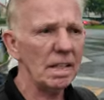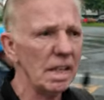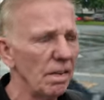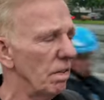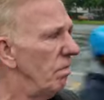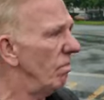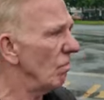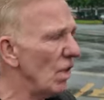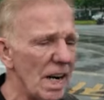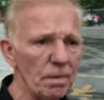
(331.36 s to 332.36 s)
So
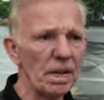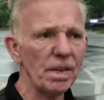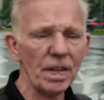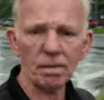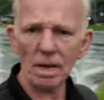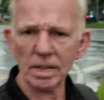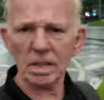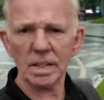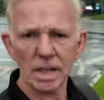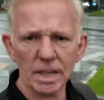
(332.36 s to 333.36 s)
really when you think about the
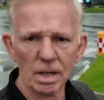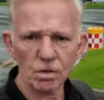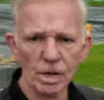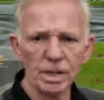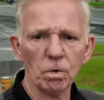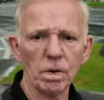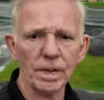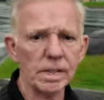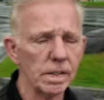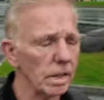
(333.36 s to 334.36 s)
size of the country and all the
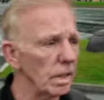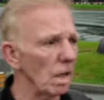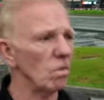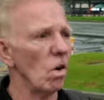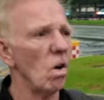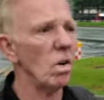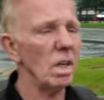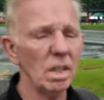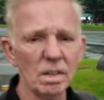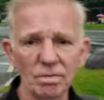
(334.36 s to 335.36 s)
things that can go wrong,
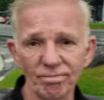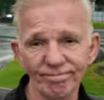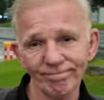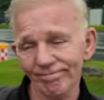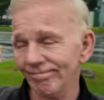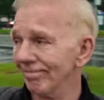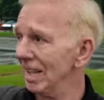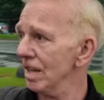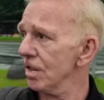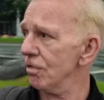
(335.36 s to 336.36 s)

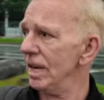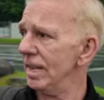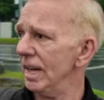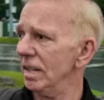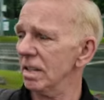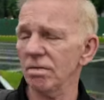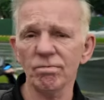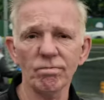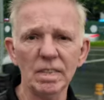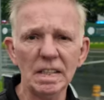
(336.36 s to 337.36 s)
three things.
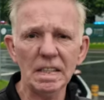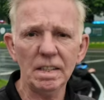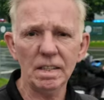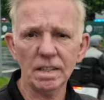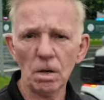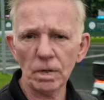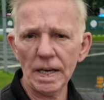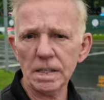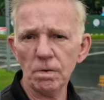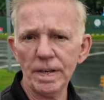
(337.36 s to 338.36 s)
Don't
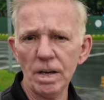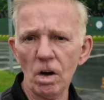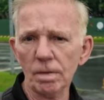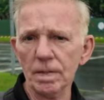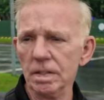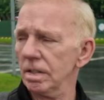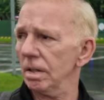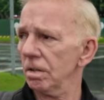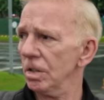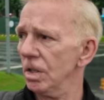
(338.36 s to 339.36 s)
get into any arguments
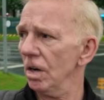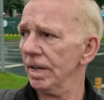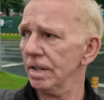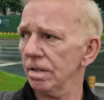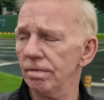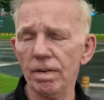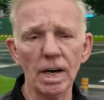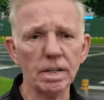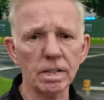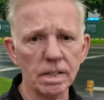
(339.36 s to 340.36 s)
that could turn into
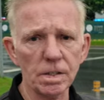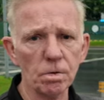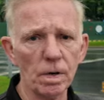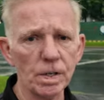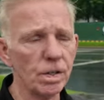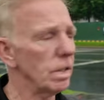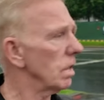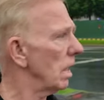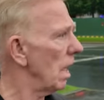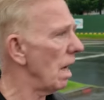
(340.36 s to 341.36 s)
violent
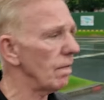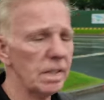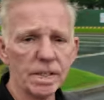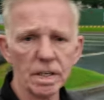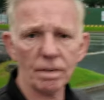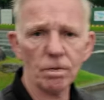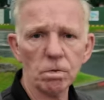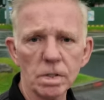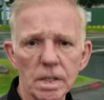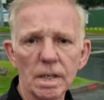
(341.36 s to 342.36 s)
situations, having
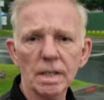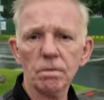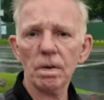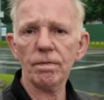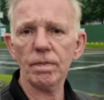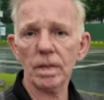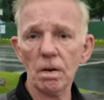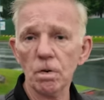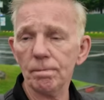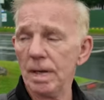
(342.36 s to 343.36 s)
scuffles with
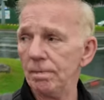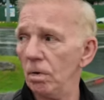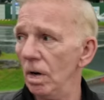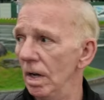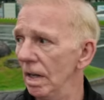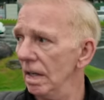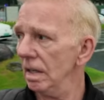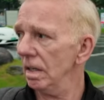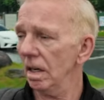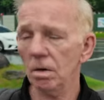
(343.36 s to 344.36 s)
local people.
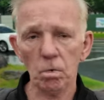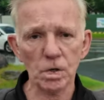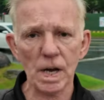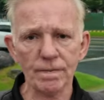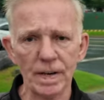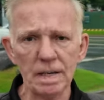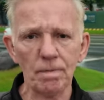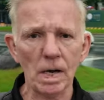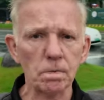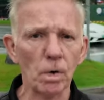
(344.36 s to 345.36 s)
Watch out for
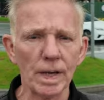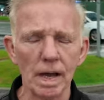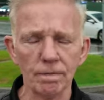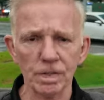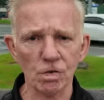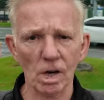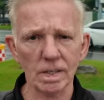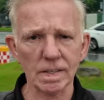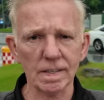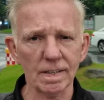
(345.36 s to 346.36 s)
e-bikes, watch out for trucks.